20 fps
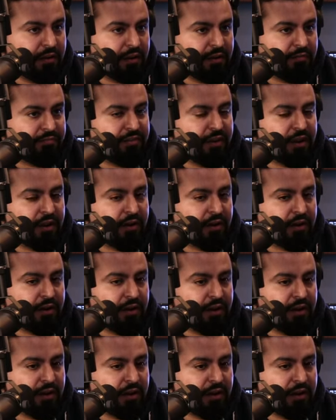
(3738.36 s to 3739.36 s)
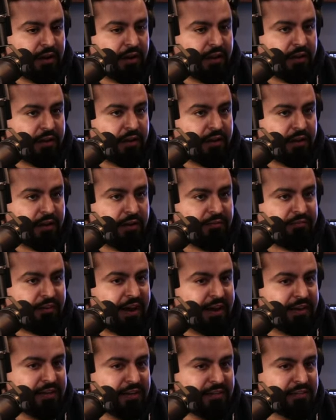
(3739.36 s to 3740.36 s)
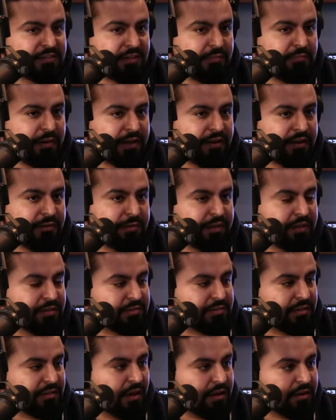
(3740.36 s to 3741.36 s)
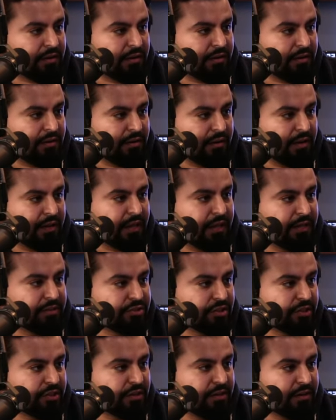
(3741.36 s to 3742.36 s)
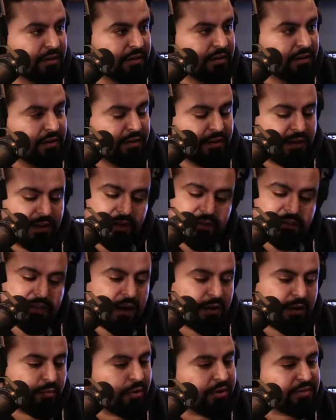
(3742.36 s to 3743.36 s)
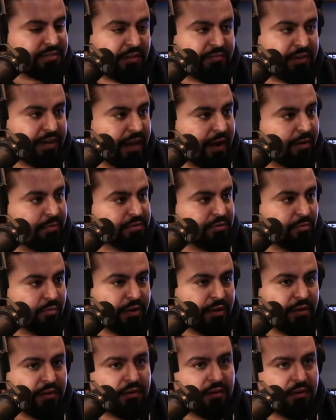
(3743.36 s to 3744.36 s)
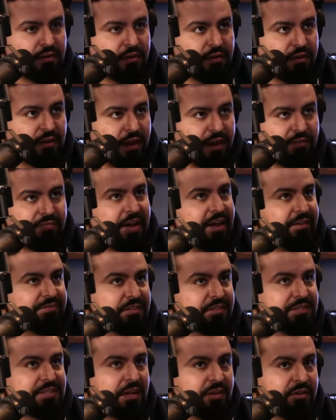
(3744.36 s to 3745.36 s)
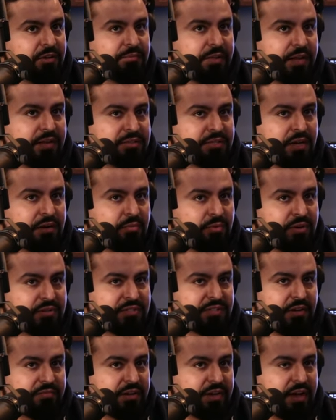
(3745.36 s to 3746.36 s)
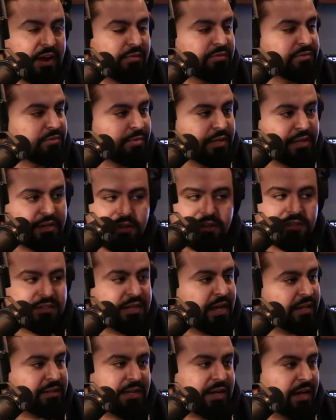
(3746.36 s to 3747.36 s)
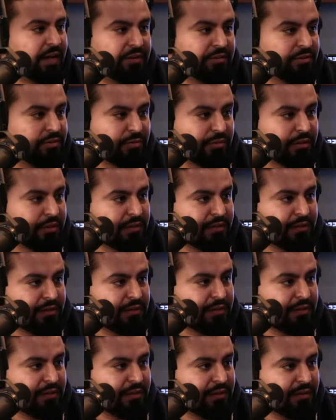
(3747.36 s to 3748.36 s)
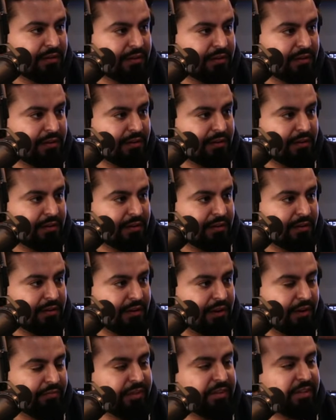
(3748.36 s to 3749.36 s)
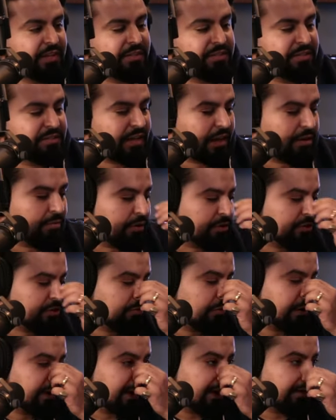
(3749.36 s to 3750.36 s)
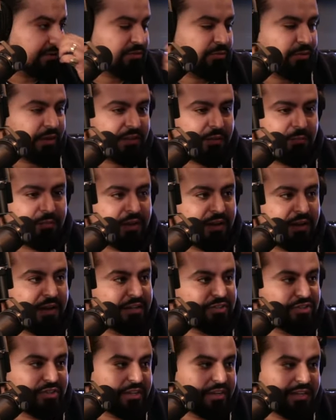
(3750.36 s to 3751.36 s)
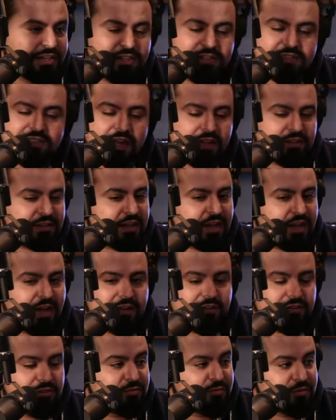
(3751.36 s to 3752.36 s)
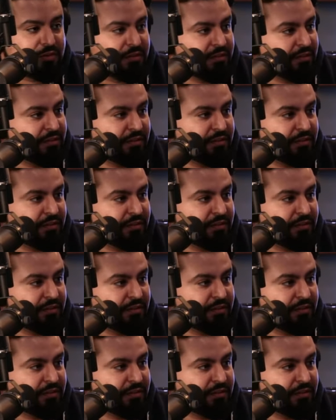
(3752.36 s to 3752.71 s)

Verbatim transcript: If they're if I need somebody to be a slugger, an engineer, he's got to work 70 hours a week. Right. If I have to tell him that he's got to work 70 hours a week, he's not the guy to do it. Right. If he thinks he's got to work 20 hours a week to be an engineer, he's not the guy to do it.